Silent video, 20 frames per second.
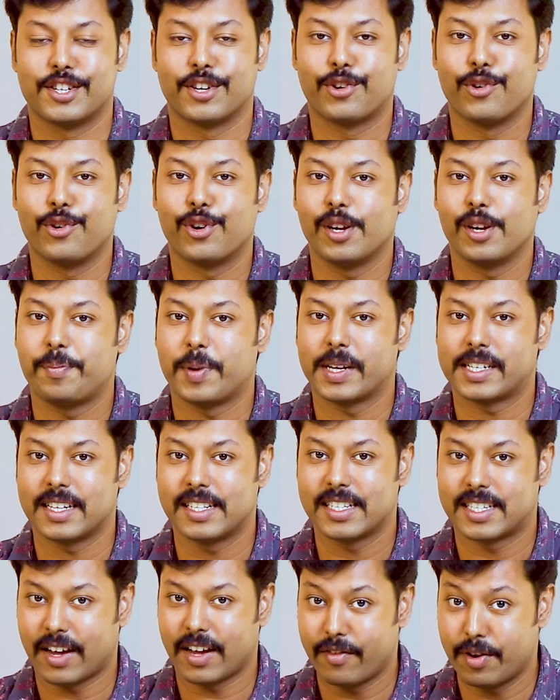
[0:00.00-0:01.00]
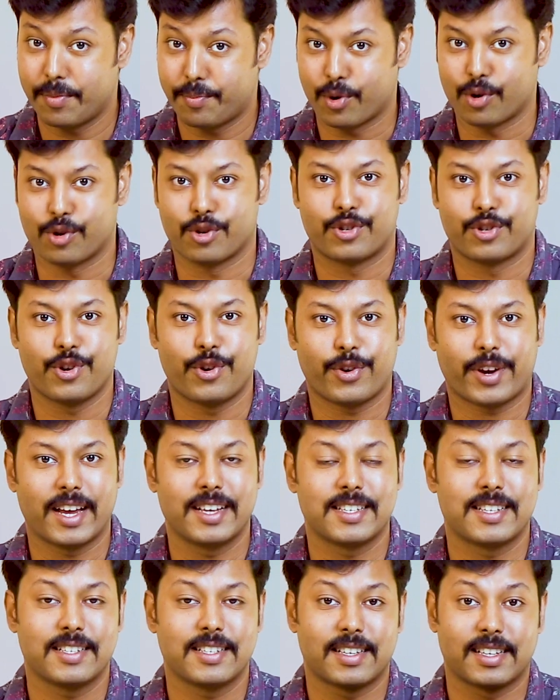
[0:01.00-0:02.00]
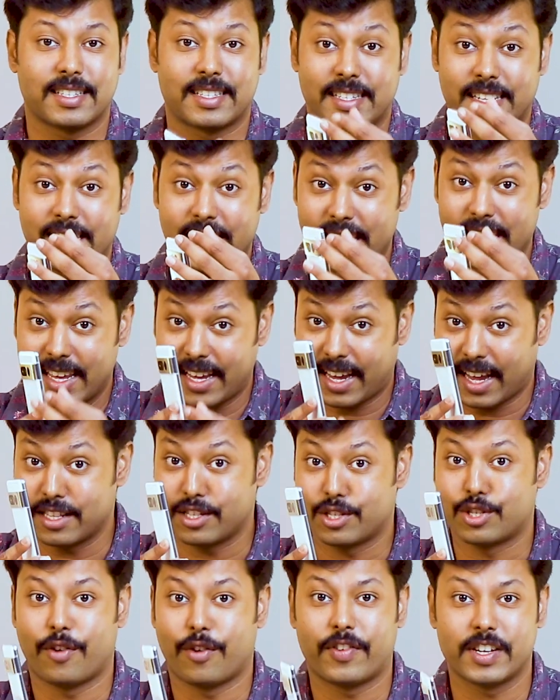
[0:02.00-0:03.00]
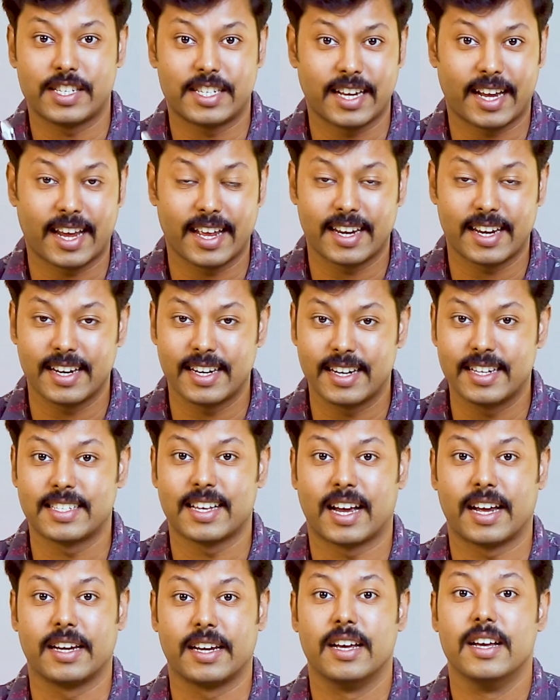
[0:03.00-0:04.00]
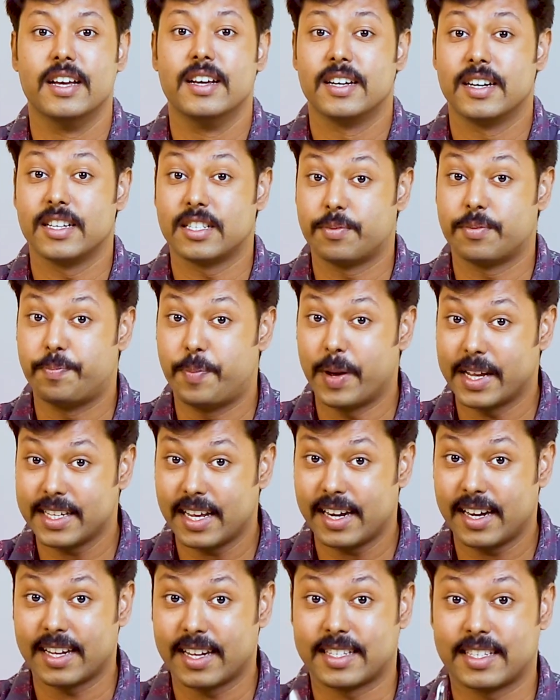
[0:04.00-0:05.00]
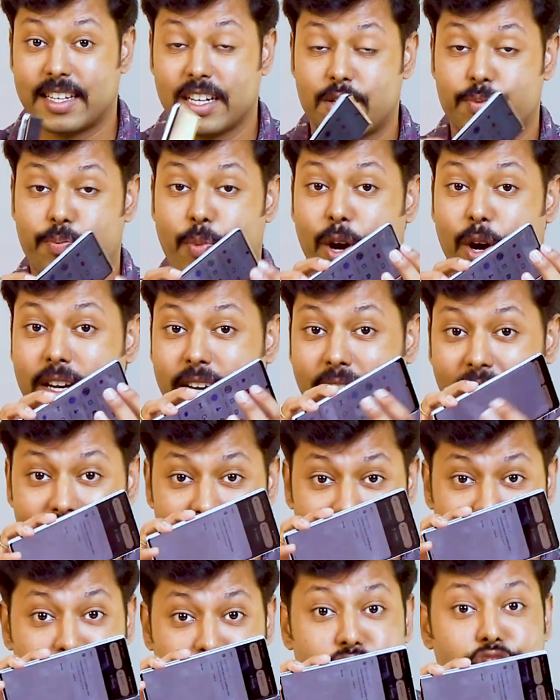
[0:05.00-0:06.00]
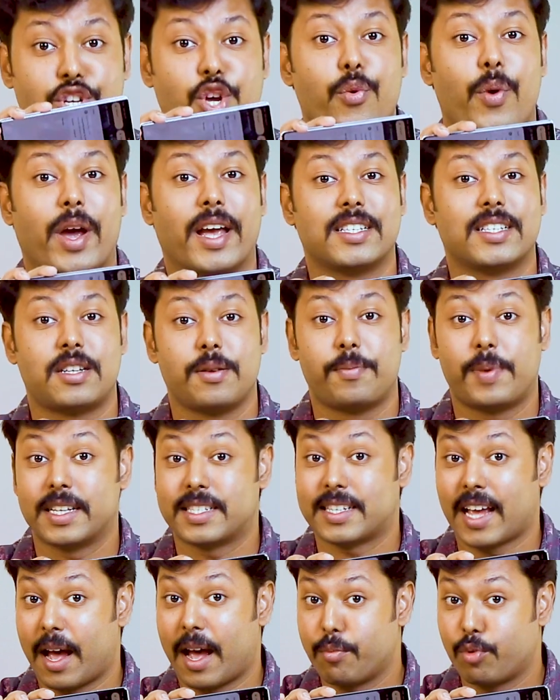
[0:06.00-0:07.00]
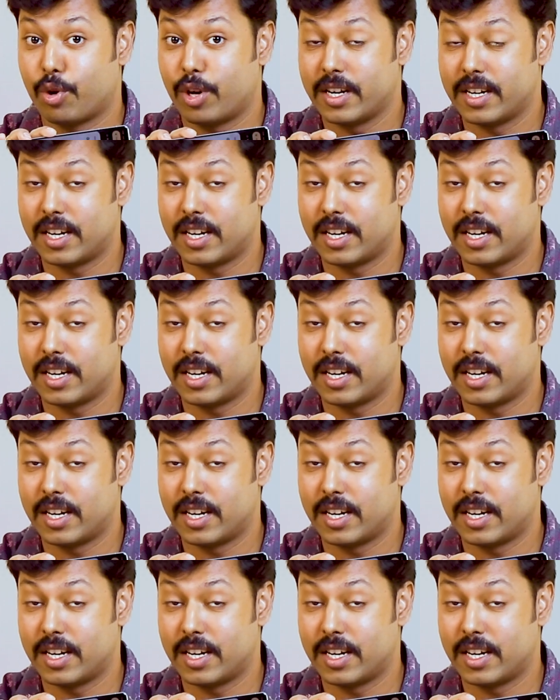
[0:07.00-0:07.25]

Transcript: Google Pixel 7 Pro showcases a sleek and sophisticated design. Its bezel-less 6.8-inch QHD Plus AMOLED